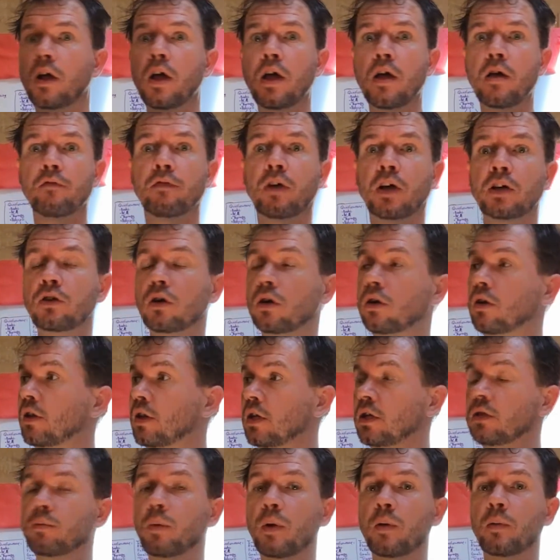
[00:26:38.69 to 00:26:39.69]
If I turn to
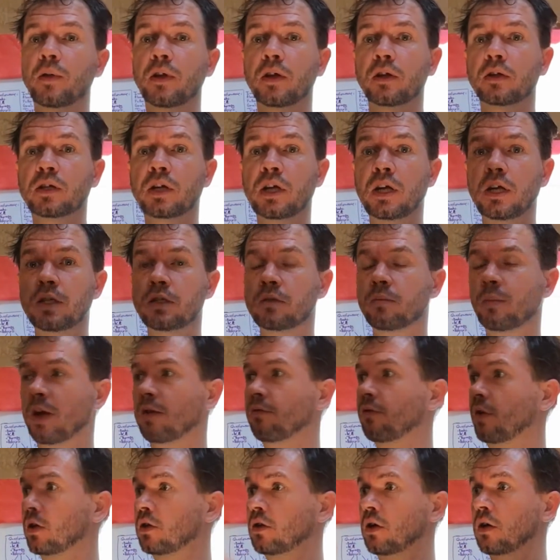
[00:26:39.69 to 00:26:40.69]
these people, they'll tease me.
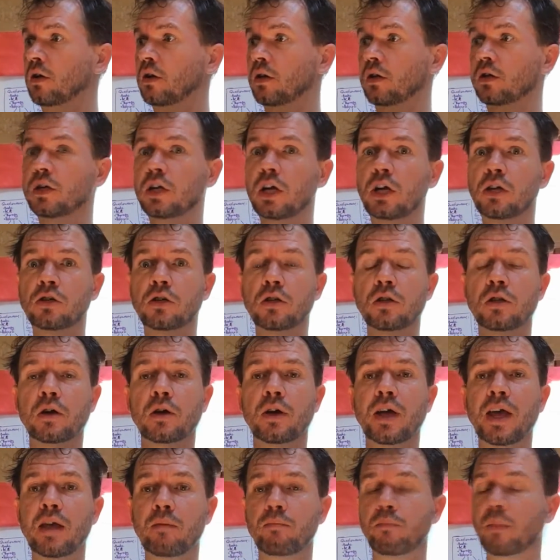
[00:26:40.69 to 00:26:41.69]
If I turn to the teacher, they'll
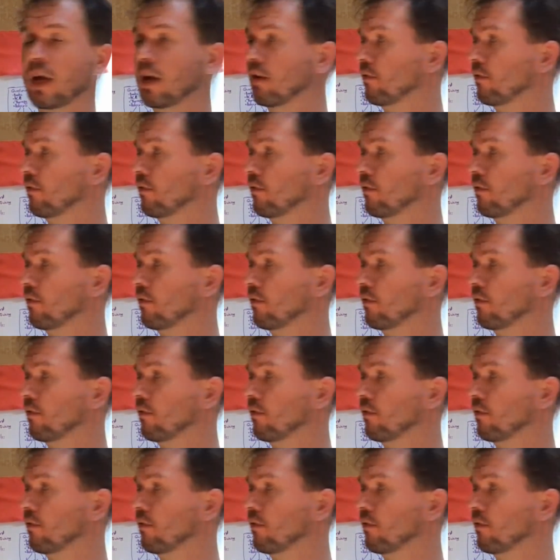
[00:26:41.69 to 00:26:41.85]
hit me.